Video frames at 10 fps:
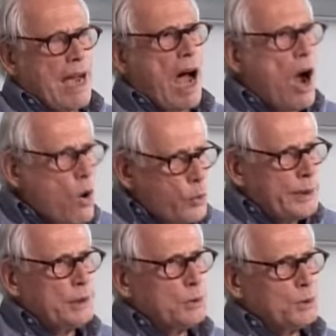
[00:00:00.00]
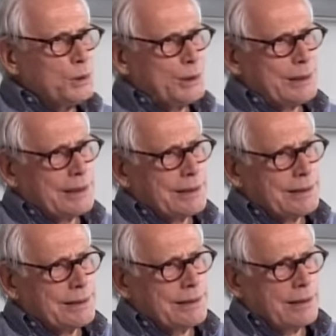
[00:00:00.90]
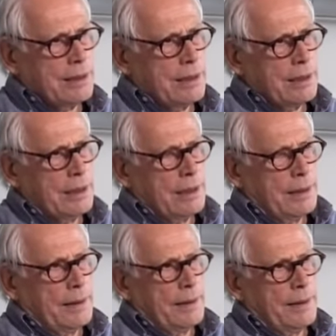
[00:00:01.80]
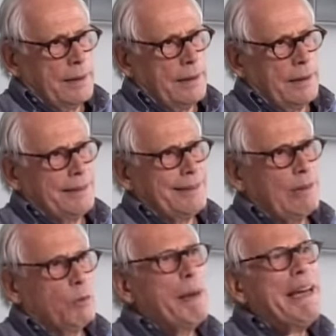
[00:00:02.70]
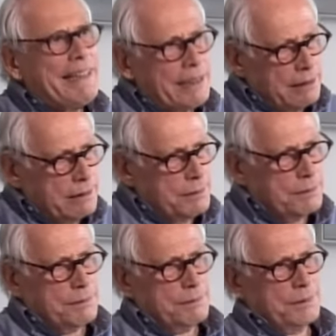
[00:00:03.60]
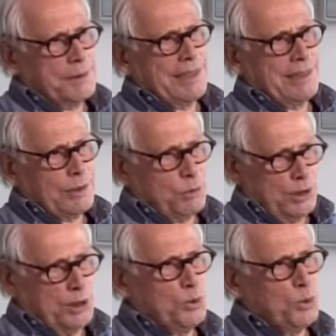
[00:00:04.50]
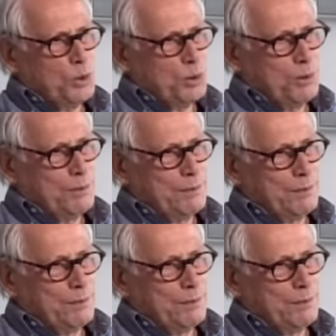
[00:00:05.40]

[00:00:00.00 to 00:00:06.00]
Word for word: how we use things, and how many things we use.